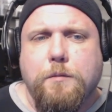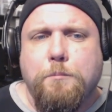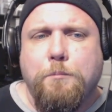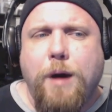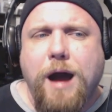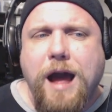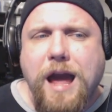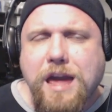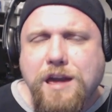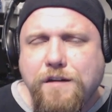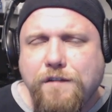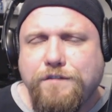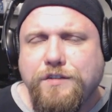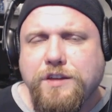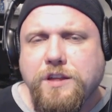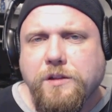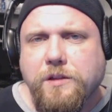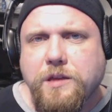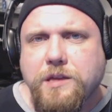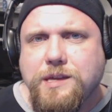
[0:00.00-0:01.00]
my
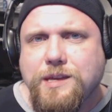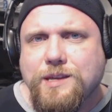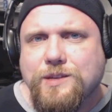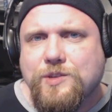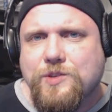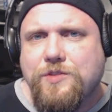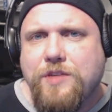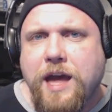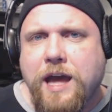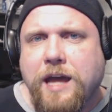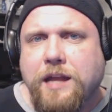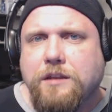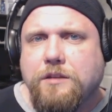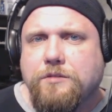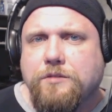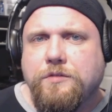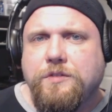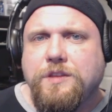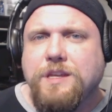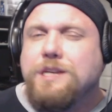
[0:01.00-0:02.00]
feeling is
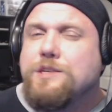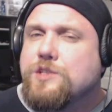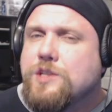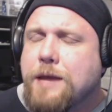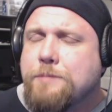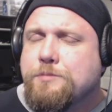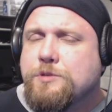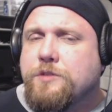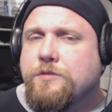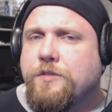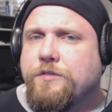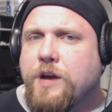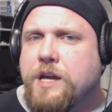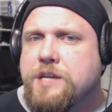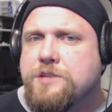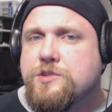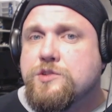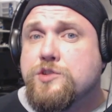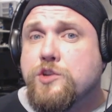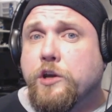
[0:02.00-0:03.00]
that these types of
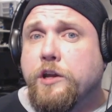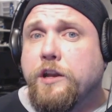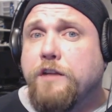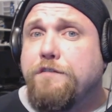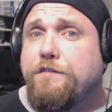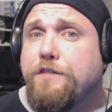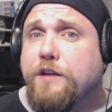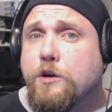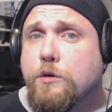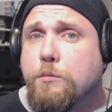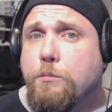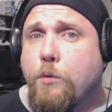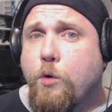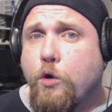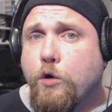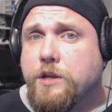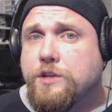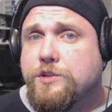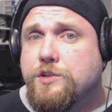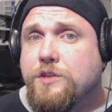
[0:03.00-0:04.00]
devices are going to figure
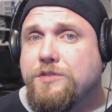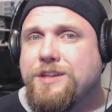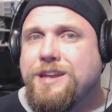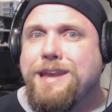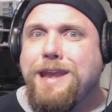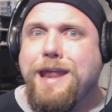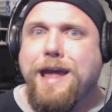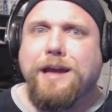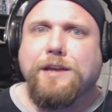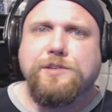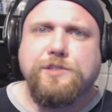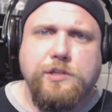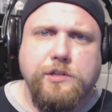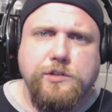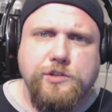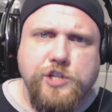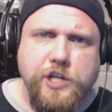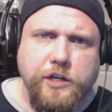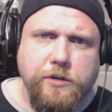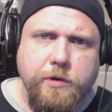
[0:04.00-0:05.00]
more into the
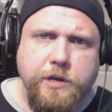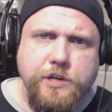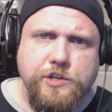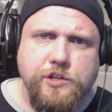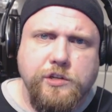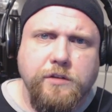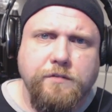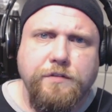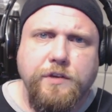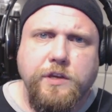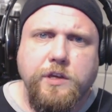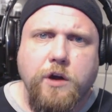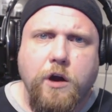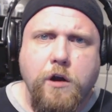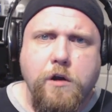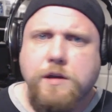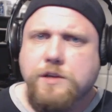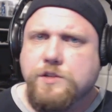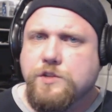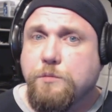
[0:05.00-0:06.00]
next generation of
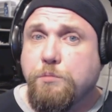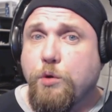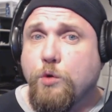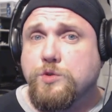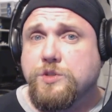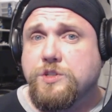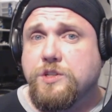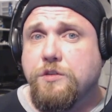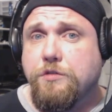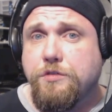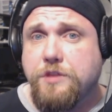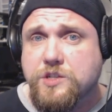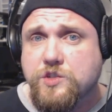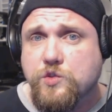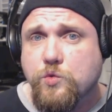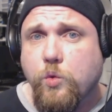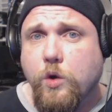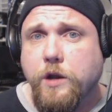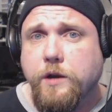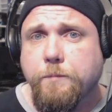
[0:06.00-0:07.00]
VR as opposed to
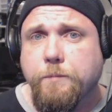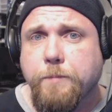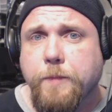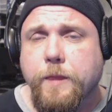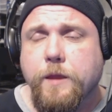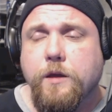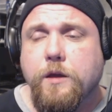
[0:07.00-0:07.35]
this one.